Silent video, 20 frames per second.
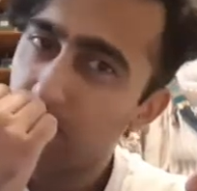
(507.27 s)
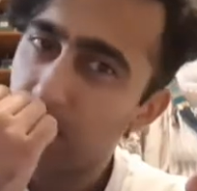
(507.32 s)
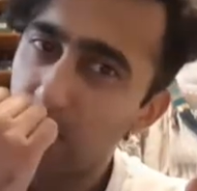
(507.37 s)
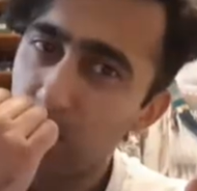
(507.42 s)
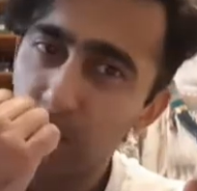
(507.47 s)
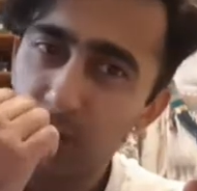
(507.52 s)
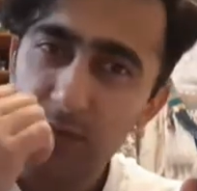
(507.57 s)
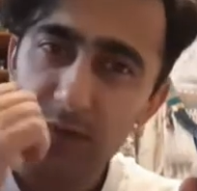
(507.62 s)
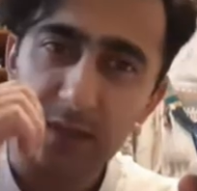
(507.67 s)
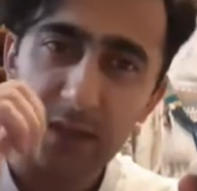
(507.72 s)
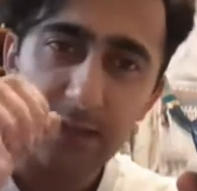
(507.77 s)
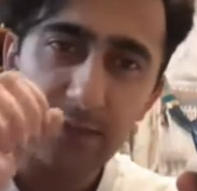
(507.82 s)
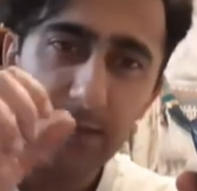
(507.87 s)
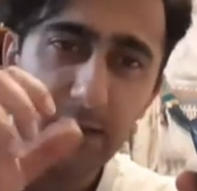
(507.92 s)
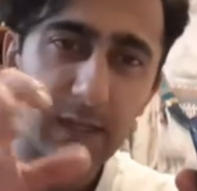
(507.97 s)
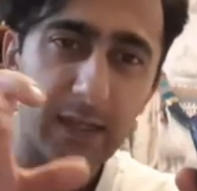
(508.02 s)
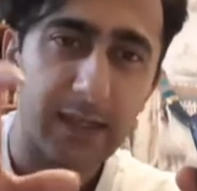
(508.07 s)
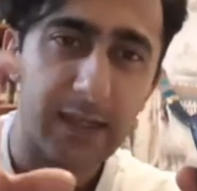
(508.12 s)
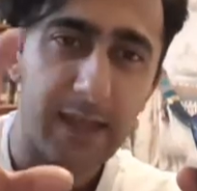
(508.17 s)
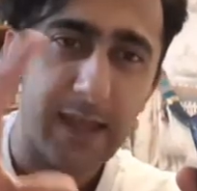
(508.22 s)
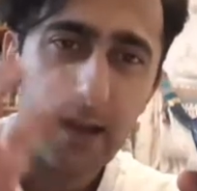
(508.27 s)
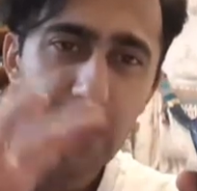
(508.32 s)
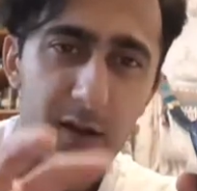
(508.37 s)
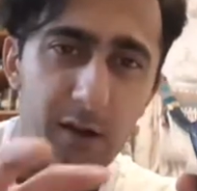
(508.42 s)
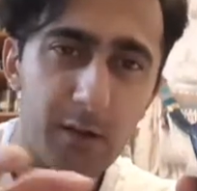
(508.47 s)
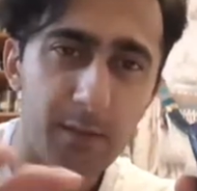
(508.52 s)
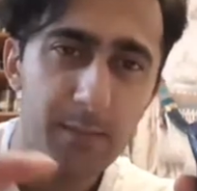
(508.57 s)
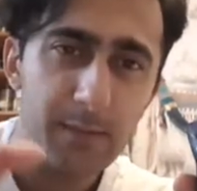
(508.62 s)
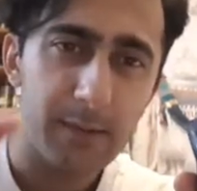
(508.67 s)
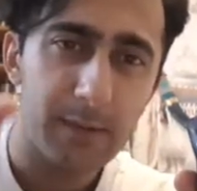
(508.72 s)
which give it a
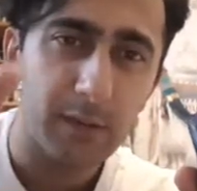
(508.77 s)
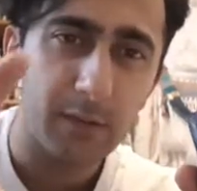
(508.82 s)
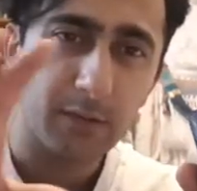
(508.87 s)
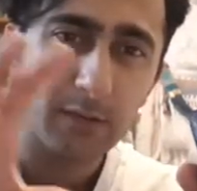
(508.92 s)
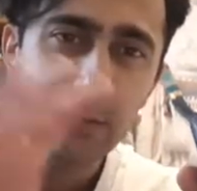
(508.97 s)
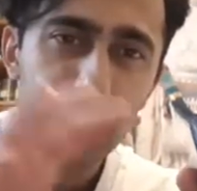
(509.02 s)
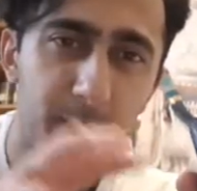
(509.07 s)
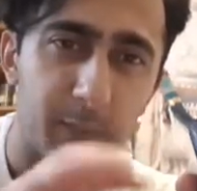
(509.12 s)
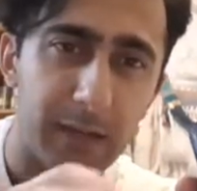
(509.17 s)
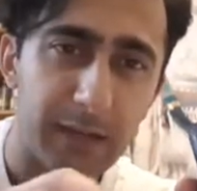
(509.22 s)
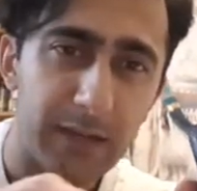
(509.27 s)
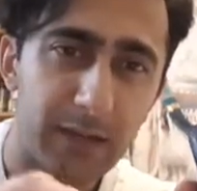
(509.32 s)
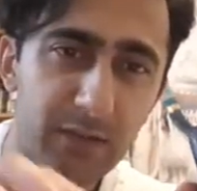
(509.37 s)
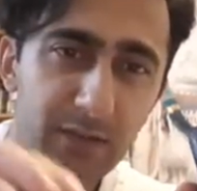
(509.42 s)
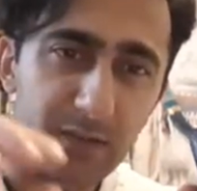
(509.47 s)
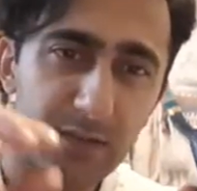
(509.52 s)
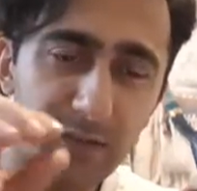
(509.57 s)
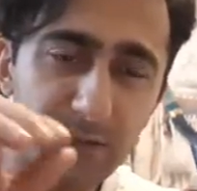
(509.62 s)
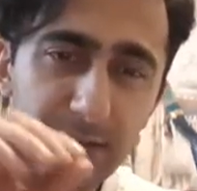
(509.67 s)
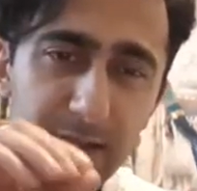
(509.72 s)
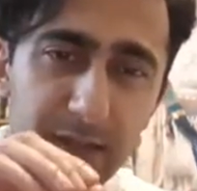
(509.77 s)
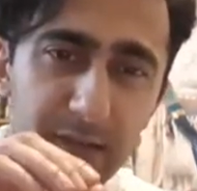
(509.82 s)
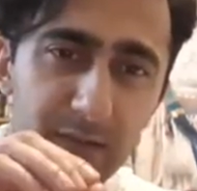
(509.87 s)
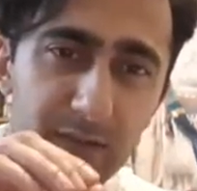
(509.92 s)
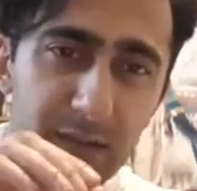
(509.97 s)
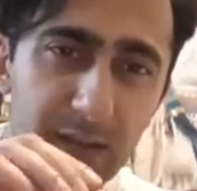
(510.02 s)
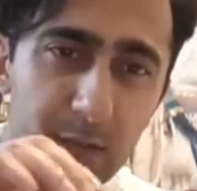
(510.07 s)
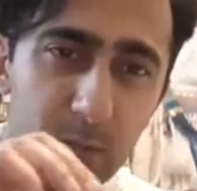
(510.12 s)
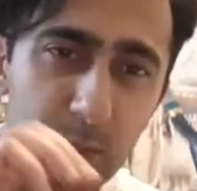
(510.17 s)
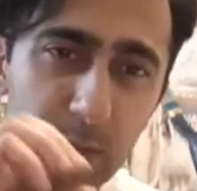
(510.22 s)
caramel spiced
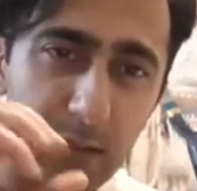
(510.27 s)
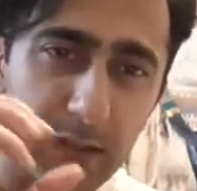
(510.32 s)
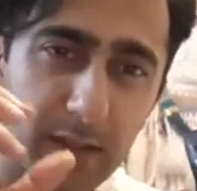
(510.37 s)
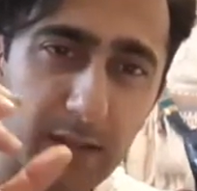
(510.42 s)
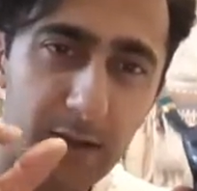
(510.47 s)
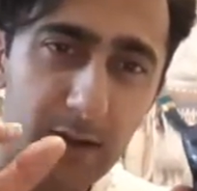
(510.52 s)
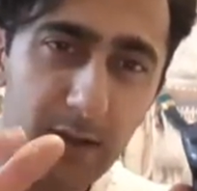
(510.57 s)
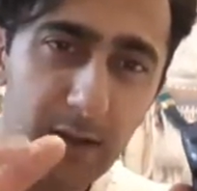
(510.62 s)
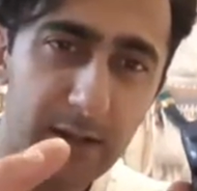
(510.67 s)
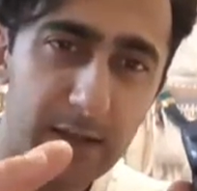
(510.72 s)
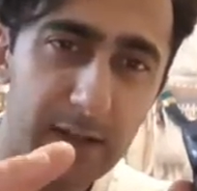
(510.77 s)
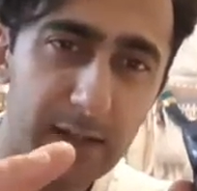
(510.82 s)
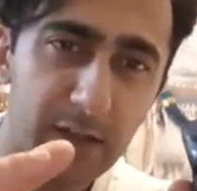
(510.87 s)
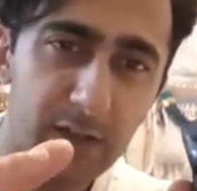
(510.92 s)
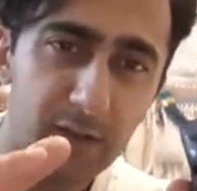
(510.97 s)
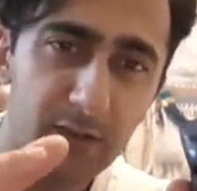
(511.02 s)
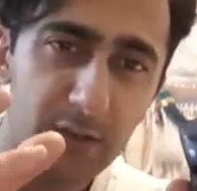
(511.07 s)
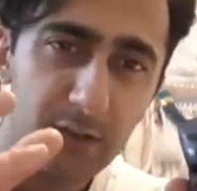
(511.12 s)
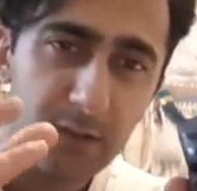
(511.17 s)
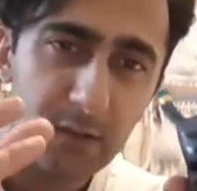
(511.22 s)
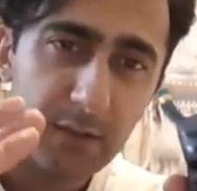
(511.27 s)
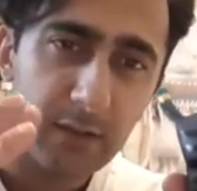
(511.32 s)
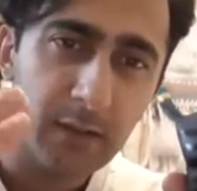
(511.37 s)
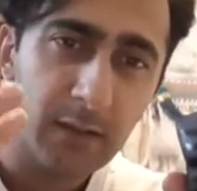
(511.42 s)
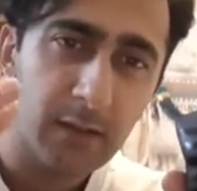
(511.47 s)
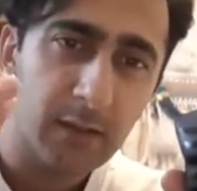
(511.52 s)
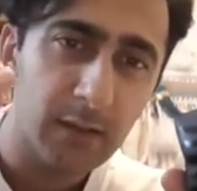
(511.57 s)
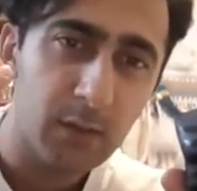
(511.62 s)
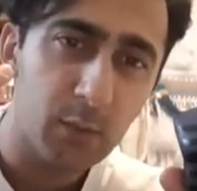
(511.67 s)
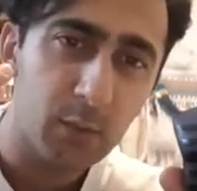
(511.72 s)
facet, with the carnation,
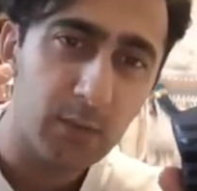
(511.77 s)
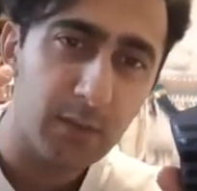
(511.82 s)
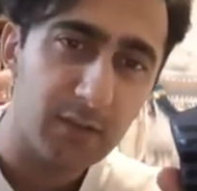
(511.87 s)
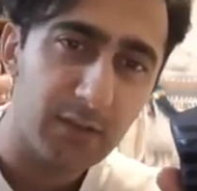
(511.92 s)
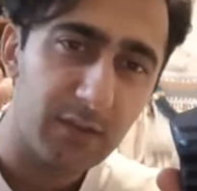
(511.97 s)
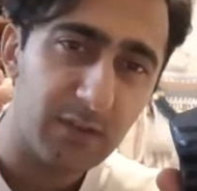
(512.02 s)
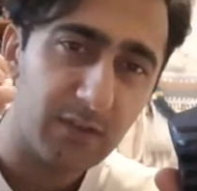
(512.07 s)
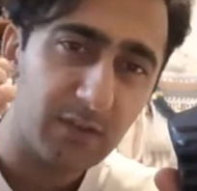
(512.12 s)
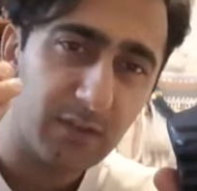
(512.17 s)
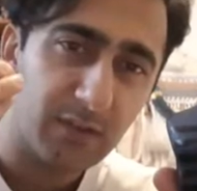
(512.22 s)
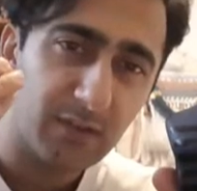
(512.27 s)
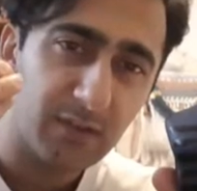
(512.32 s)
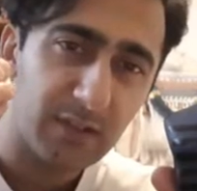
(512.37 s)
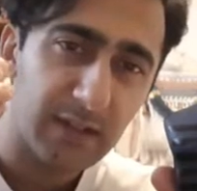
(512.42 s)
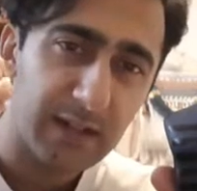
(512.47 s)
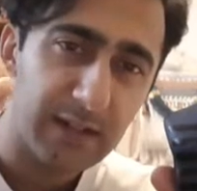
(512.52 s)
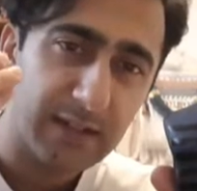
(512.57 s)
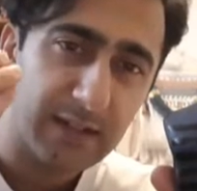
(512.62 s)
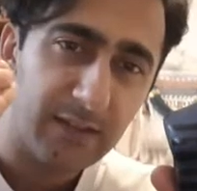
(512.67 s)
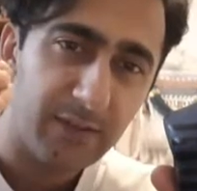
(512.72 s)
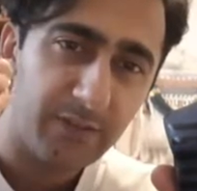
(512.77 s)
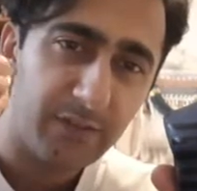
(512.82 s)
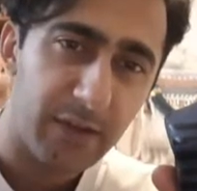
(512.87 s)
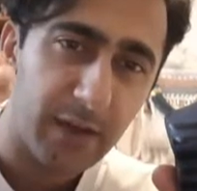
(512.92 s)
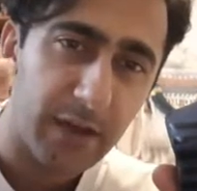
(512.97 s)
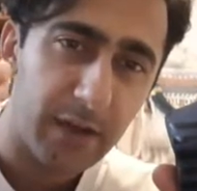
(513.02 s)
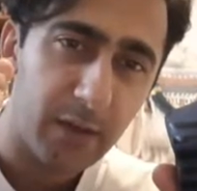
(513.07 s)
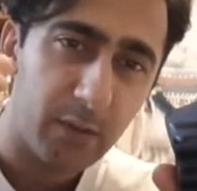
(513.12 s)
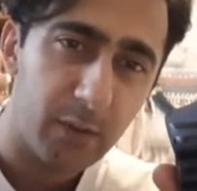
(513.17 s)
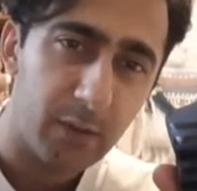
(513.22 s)
which is a slightly
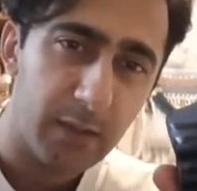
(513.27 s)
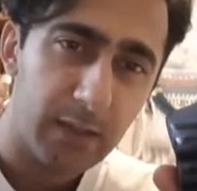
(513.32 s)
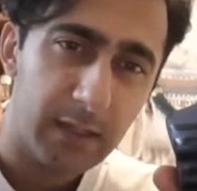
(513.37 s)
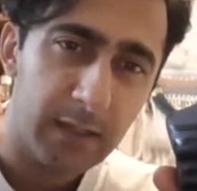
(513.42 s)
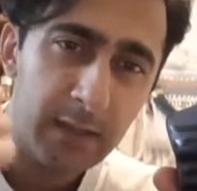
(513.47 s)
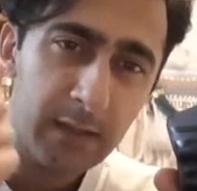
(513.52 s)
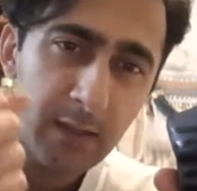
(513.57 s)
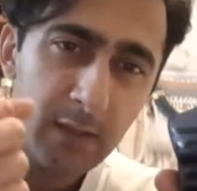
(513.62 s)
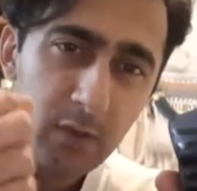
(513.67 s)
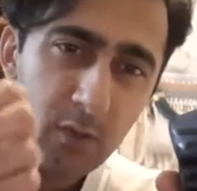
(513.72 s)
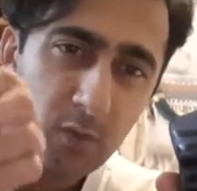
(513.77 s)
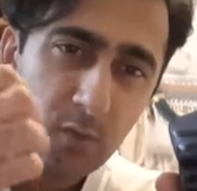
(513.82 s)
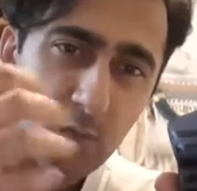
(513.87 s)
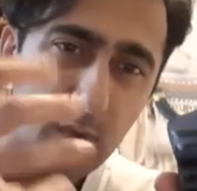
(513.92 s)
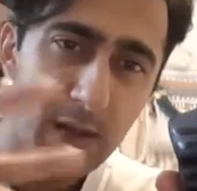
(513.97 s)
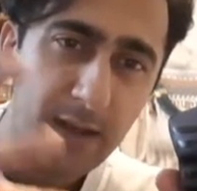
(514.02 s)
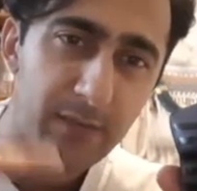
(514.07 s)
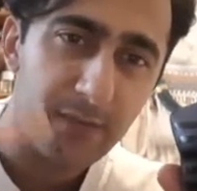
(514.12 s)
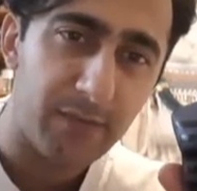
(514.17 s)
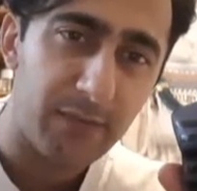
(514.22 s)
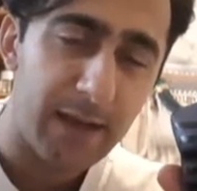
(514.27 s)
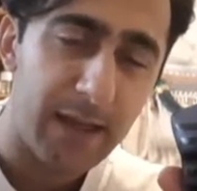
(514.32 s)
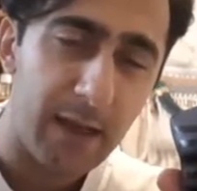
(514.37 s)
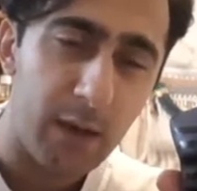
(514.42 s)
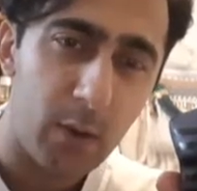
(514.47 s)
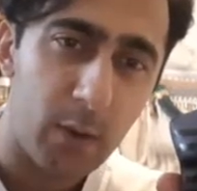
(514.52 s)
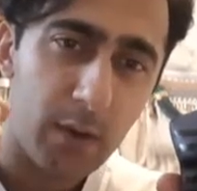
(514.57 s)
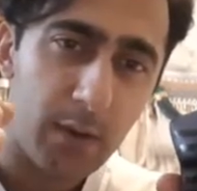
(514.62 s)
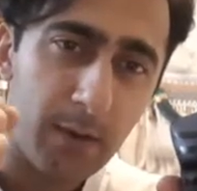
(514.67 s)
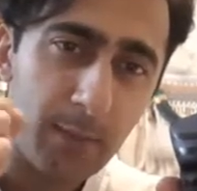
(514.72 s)
fiery red
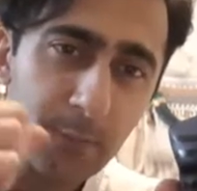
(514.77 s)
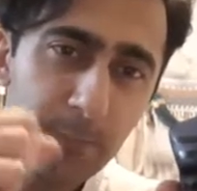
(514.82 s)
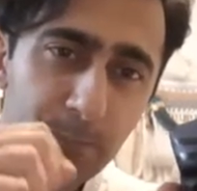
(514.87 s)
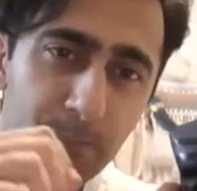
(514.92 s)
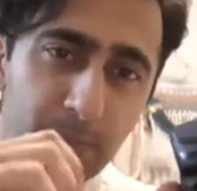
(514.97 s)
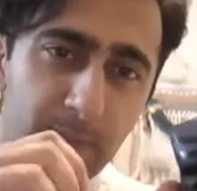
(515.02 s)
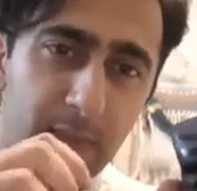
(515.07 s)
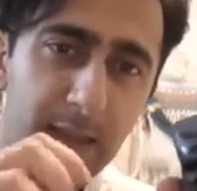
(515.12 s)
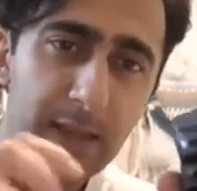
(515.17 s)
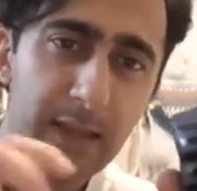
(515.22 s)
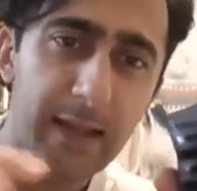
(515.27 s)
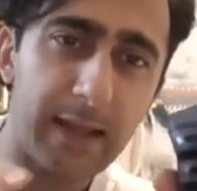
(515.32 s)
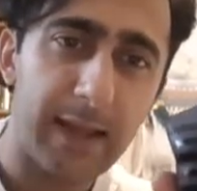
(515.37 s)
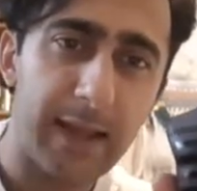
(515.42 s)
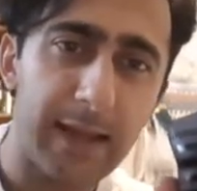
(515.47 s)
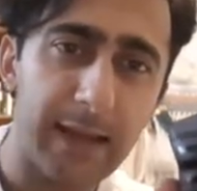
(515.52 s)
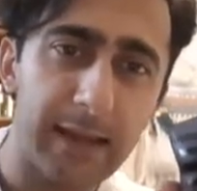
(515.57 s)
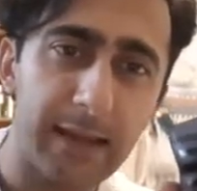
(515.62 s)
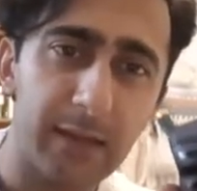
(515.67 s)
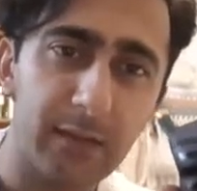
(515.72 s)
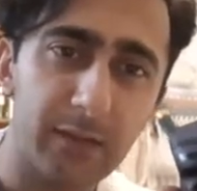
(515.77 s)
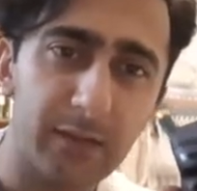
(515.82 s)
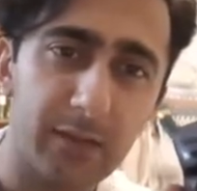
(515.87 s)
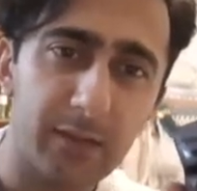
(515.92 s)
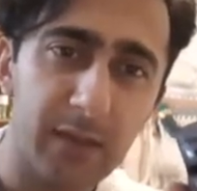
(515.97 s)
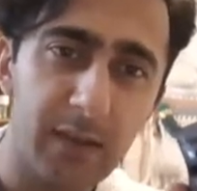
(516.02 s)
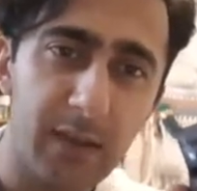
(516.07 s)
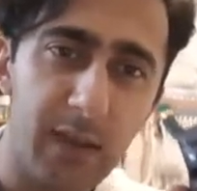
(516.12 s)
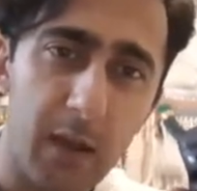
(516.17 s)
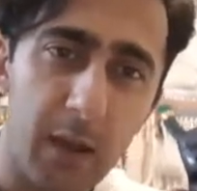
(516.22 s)
flower that has
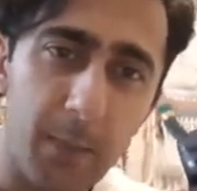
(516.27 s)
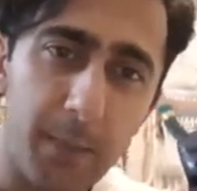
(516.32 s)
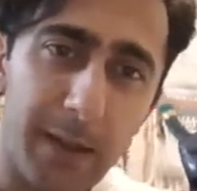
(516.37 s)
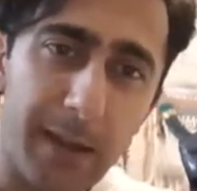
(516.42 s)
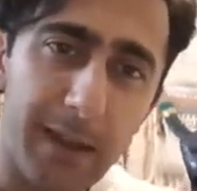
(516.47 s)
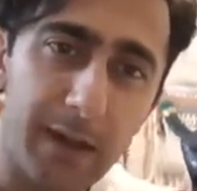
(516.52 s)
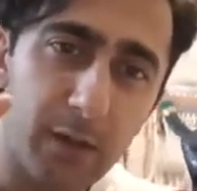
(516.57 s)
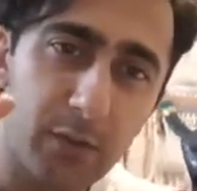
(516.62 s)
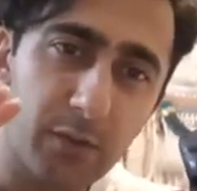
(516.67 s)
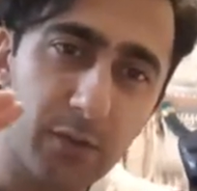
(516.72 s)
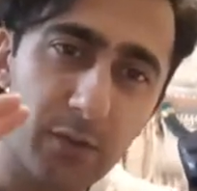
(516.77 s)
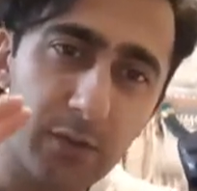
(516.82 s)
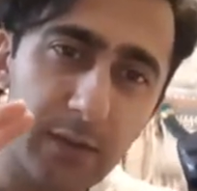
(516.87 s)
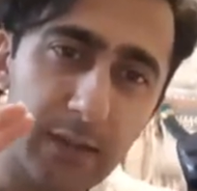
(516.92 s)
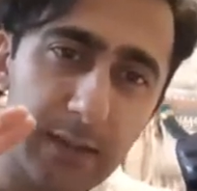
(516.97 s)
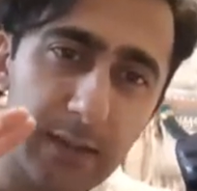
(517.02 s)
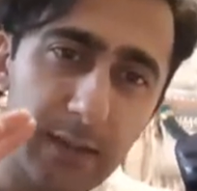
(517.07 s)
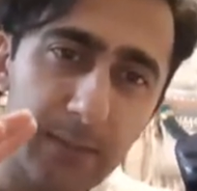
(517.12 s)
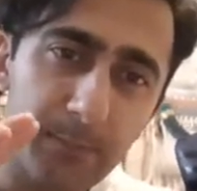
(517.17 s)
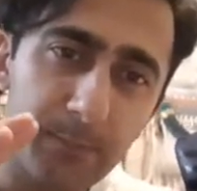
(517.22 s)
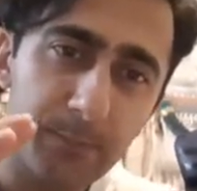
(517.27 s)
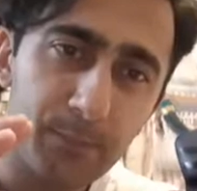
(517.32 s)
a powdery